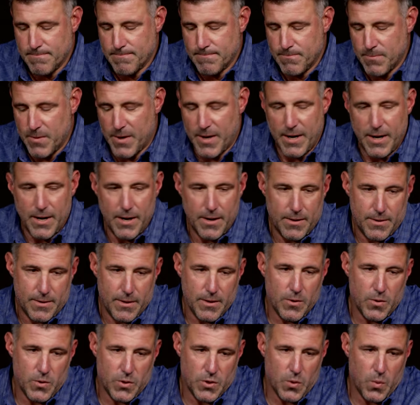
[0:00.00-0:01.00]
ready
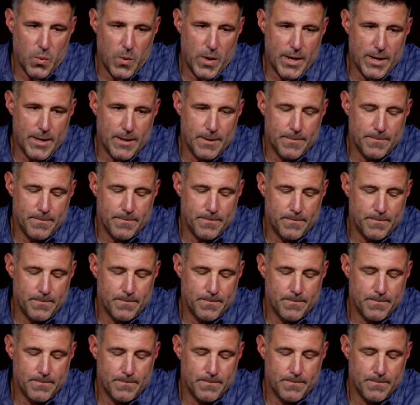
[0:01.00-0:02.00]
to win.
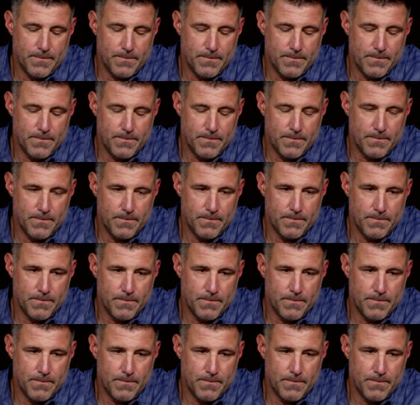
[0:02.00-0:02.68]
This